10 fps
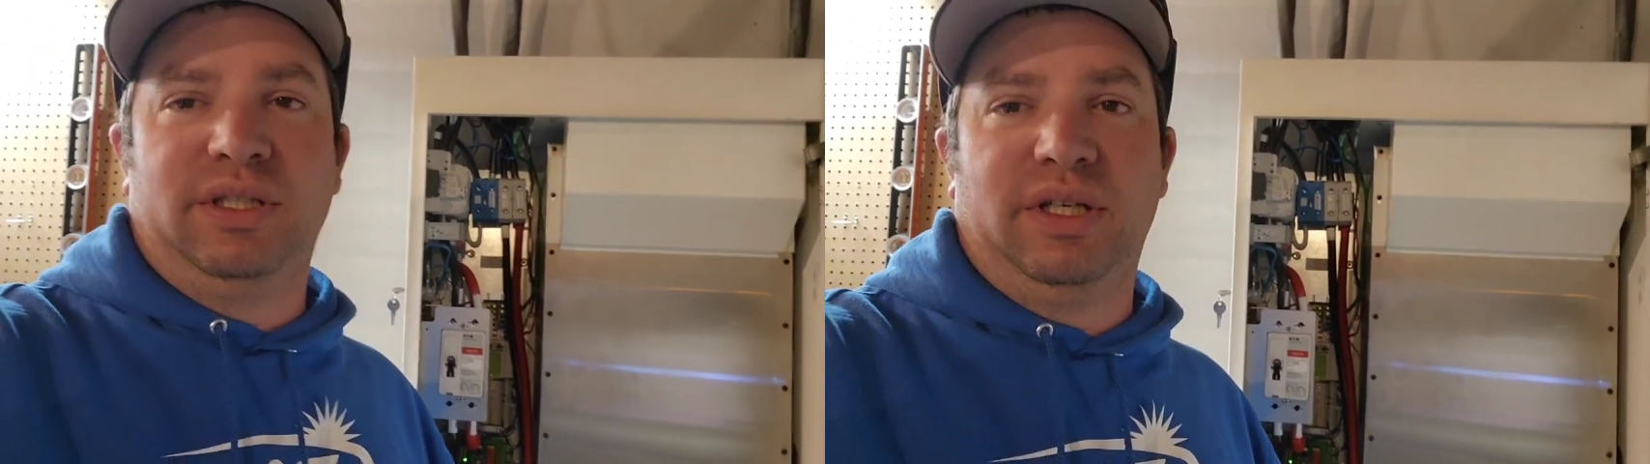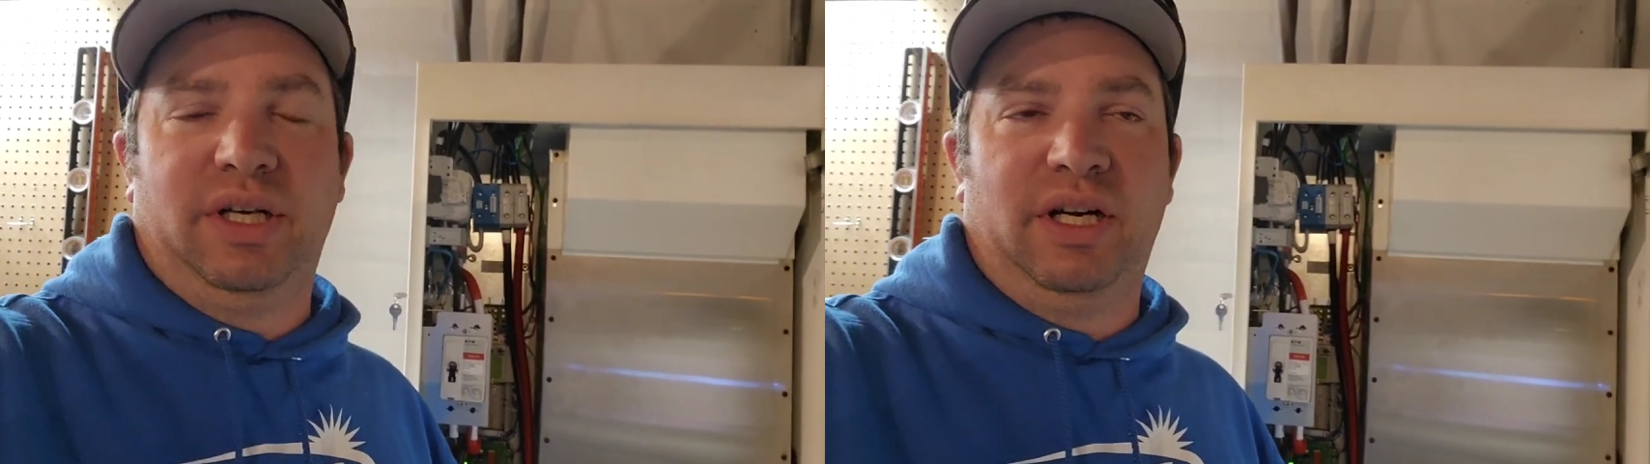
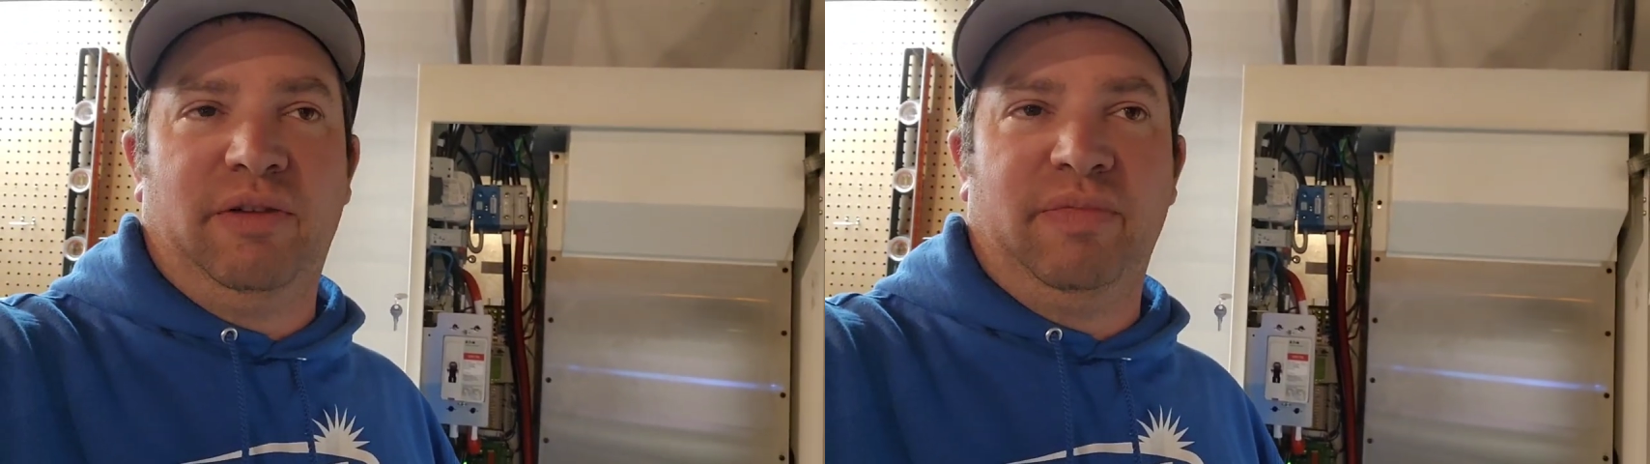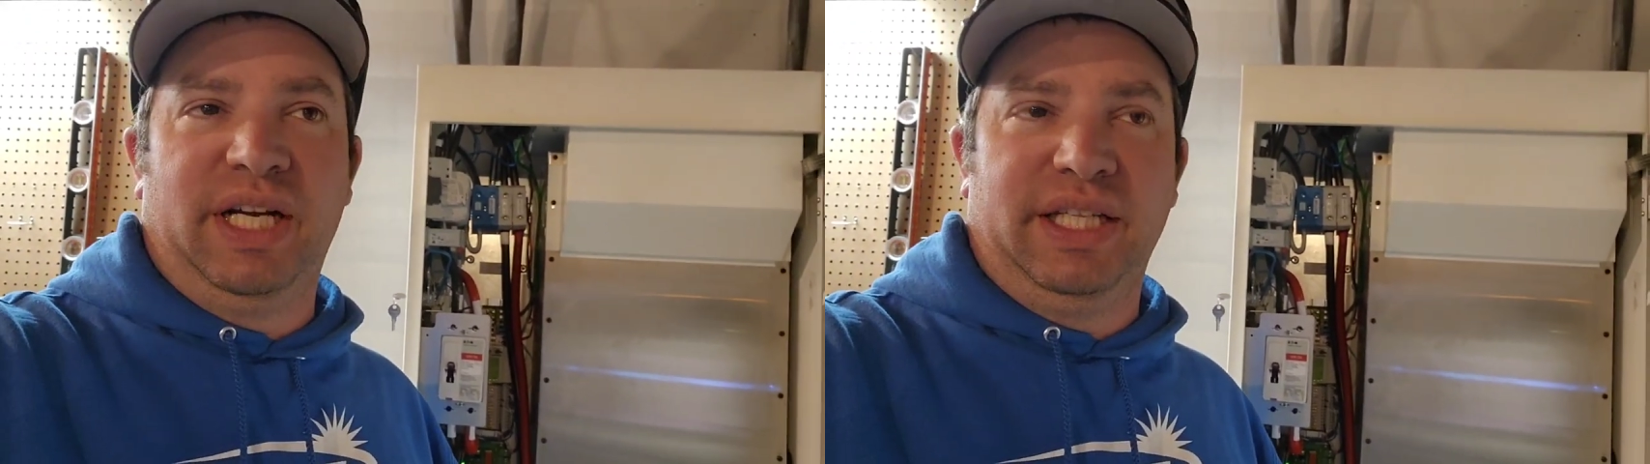
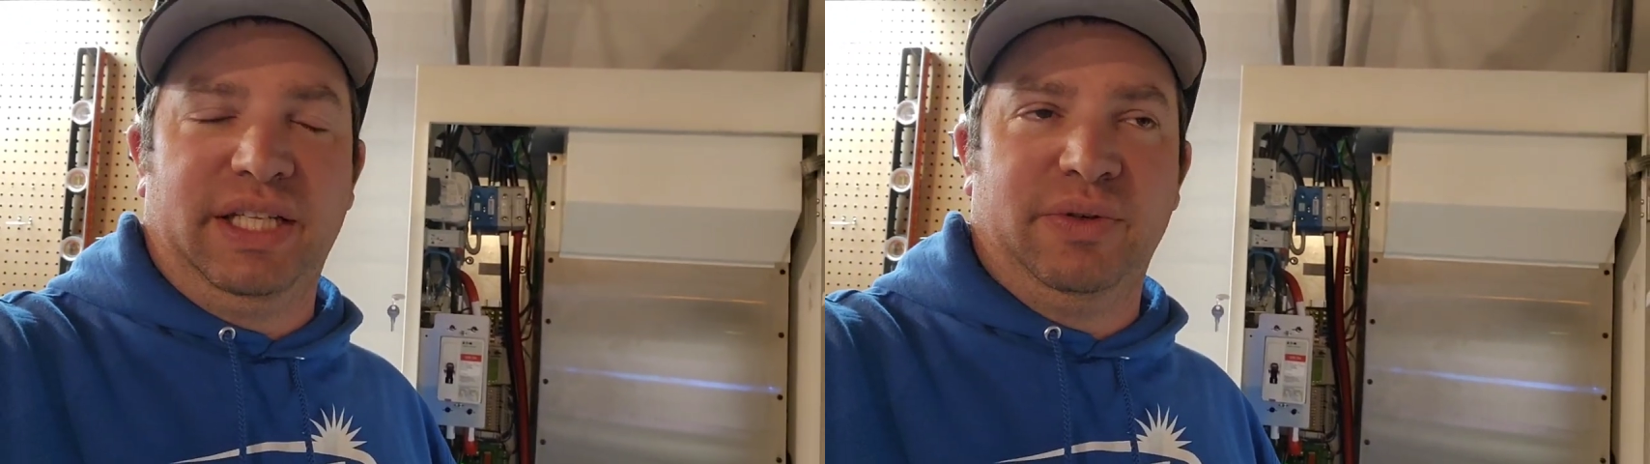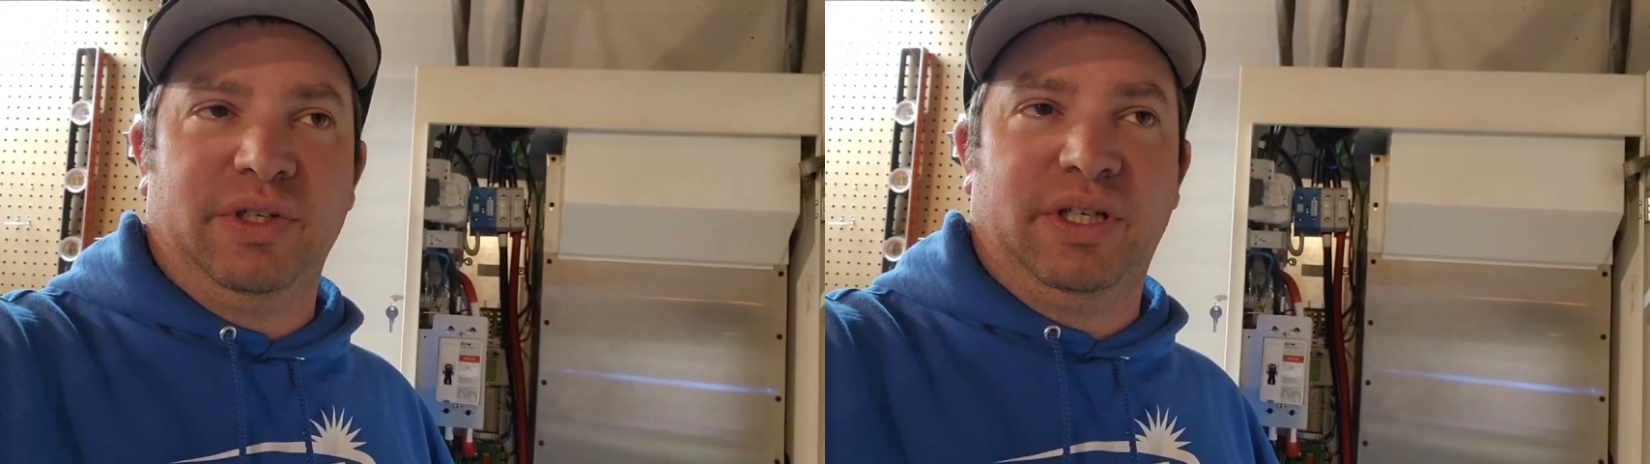um, and then
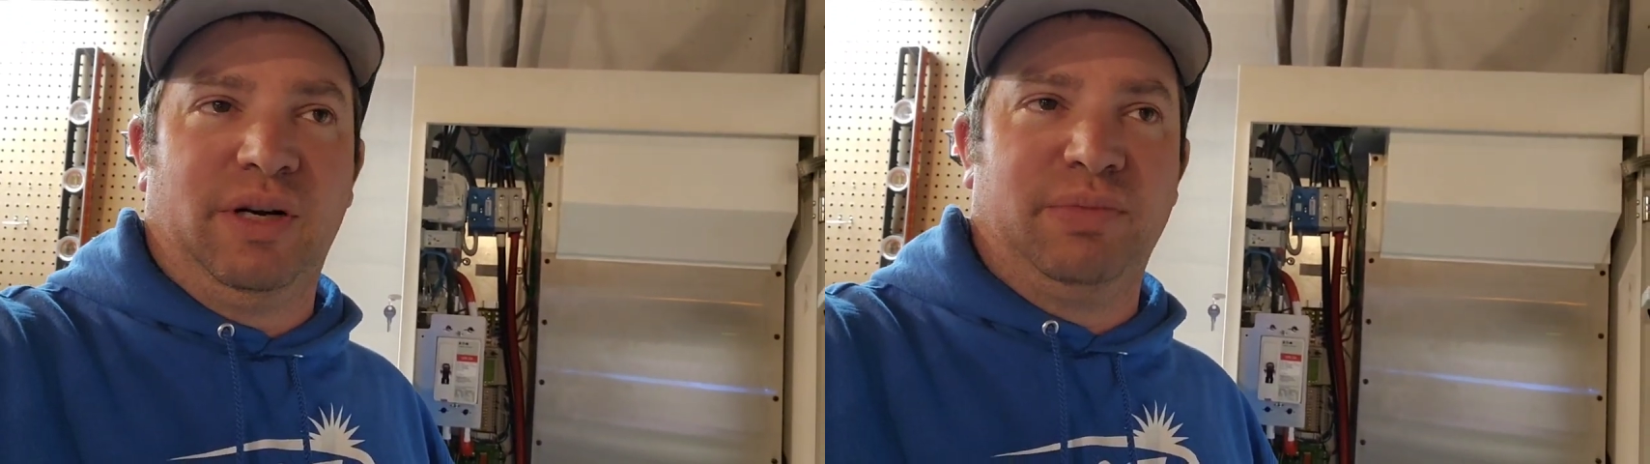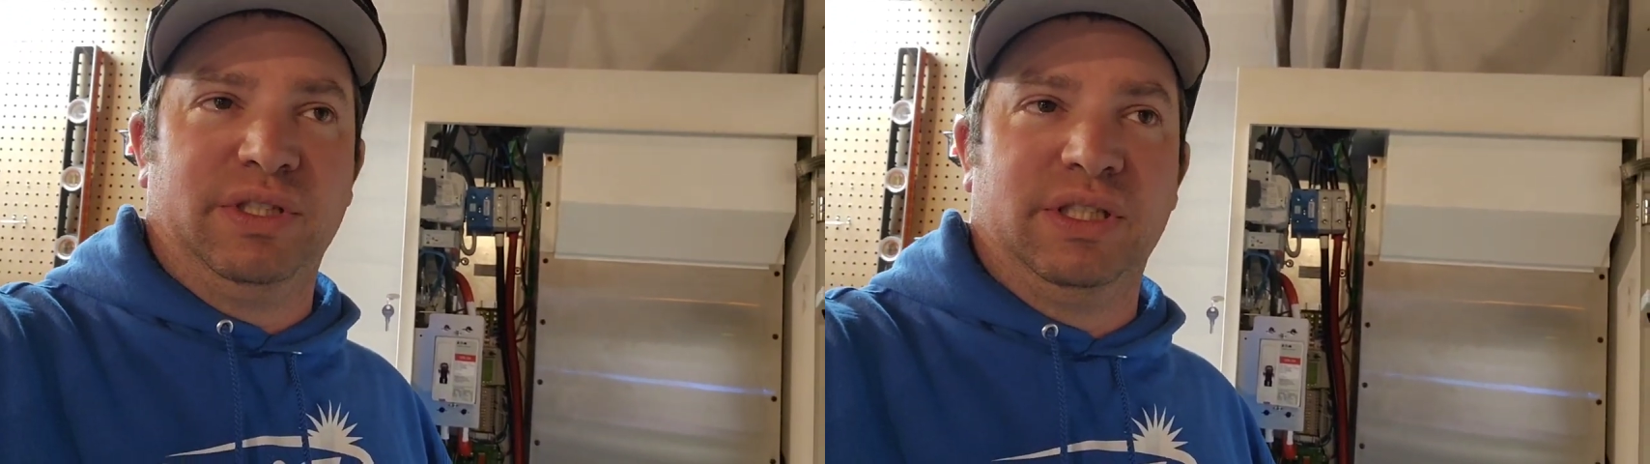there were a
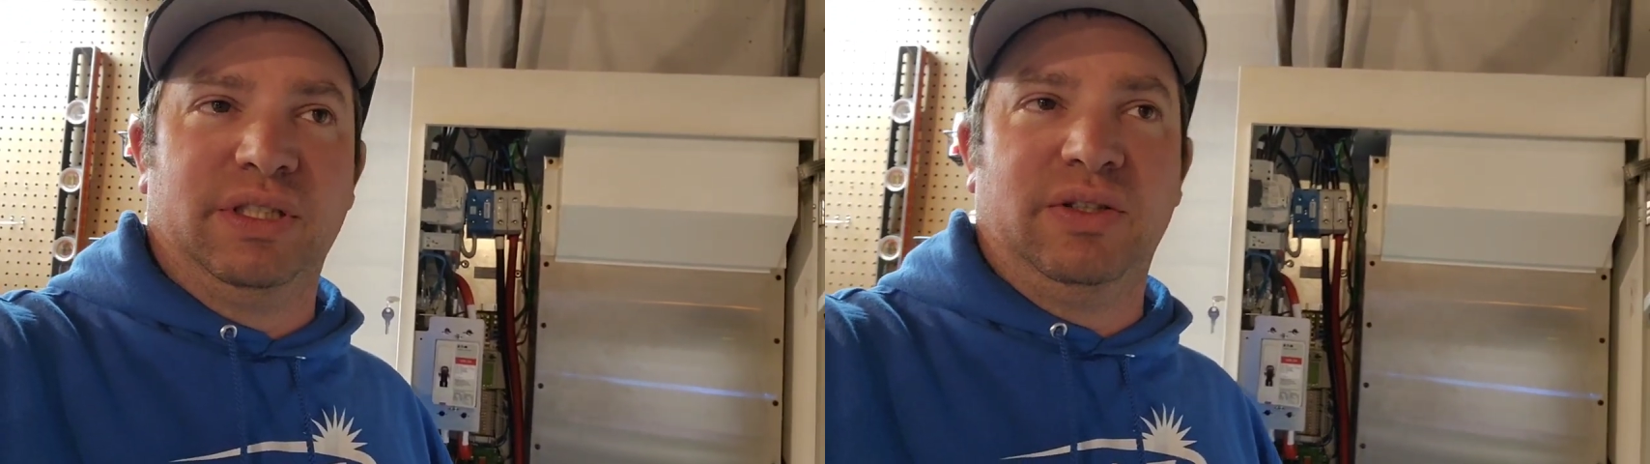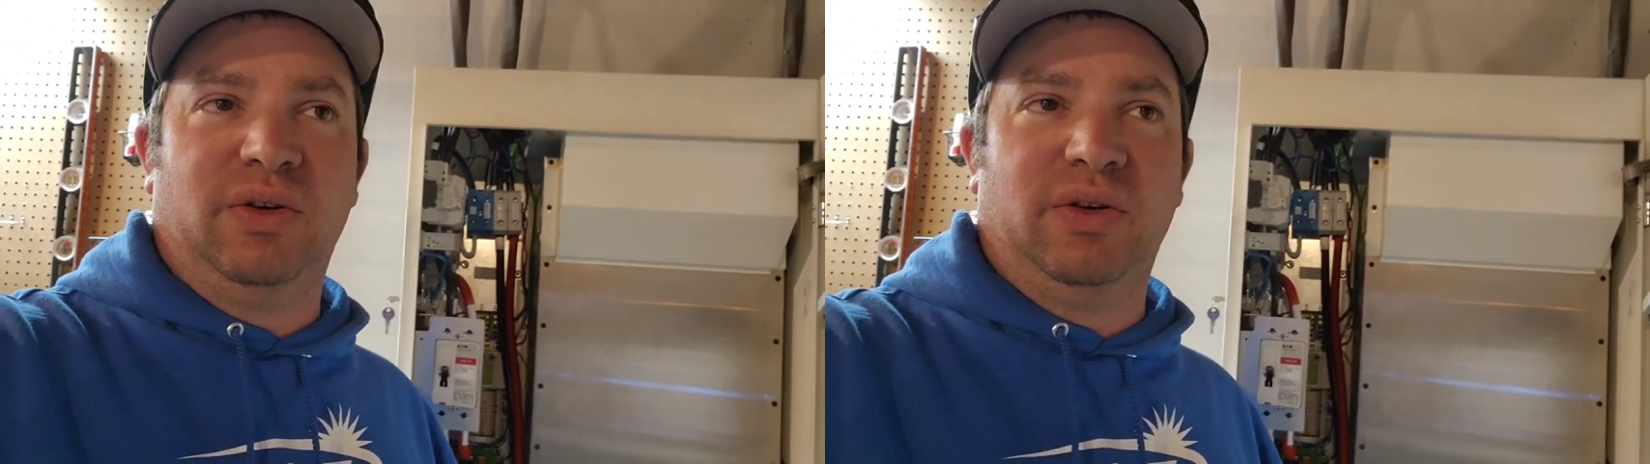couple